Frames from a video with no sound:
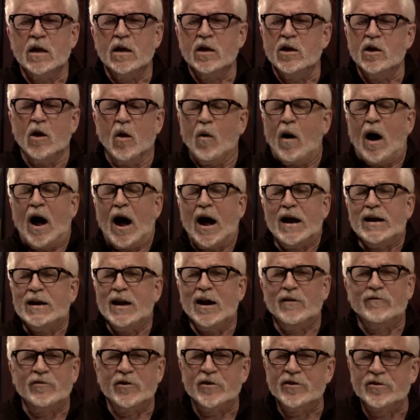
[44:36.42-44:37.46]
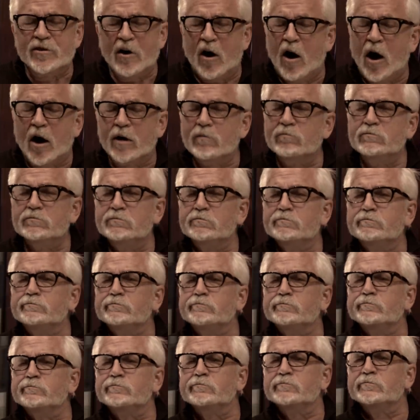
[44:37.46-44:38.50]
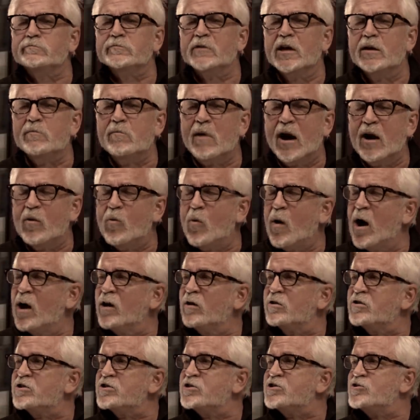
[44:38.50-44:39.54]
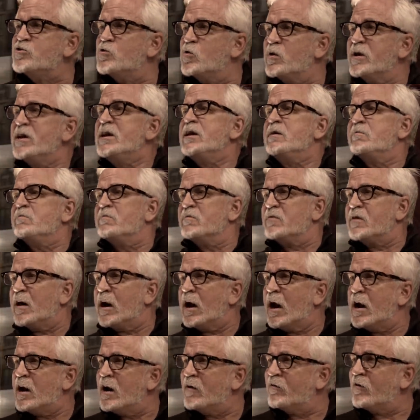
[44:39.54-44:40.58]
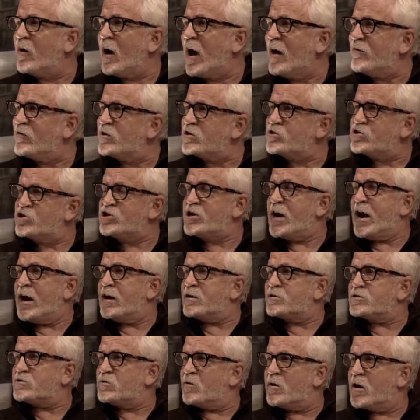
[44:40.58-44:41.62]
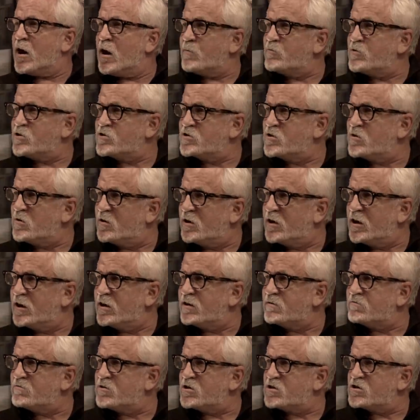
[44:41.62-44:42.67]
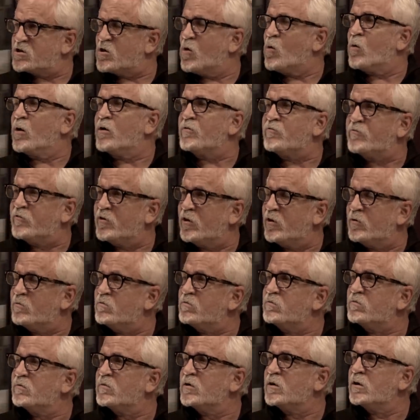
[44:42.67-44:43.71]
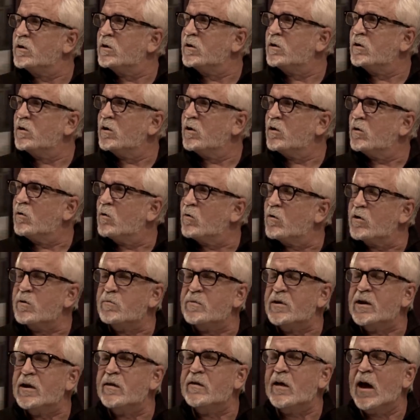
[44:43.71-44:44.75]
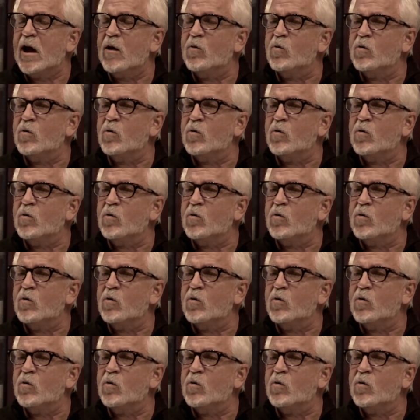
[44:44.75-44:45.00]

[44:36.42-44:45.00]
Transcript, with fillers: you know, I never thought in my wildest dream that I'd ever have a chance or an opportunity to score a film or to be in that